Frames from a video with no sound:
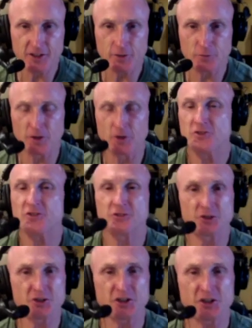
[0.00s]
approaches or
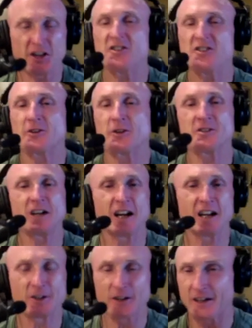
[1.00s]
changing their
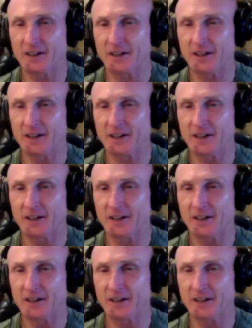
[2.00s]
diet or